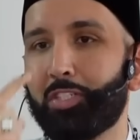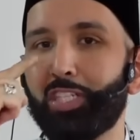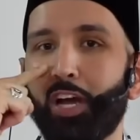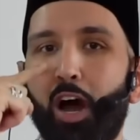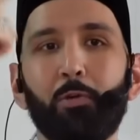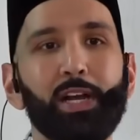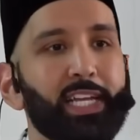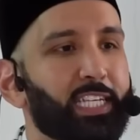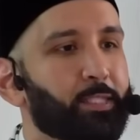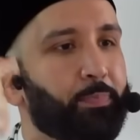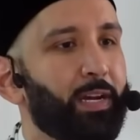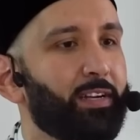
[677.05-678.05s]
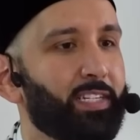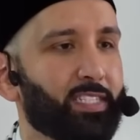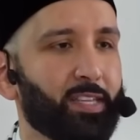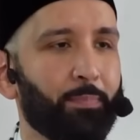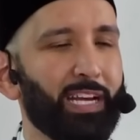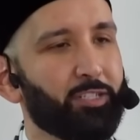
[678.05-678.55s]
she already experienced
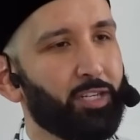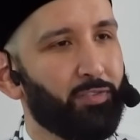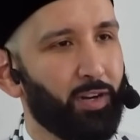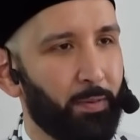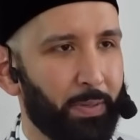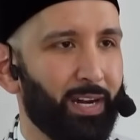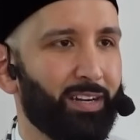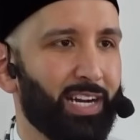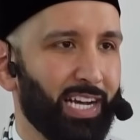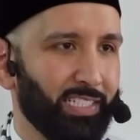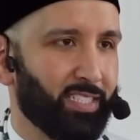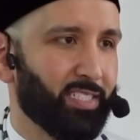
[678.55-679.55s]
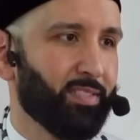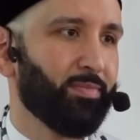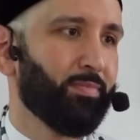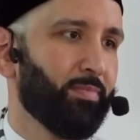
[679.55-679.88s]
the pleasure of her paradise.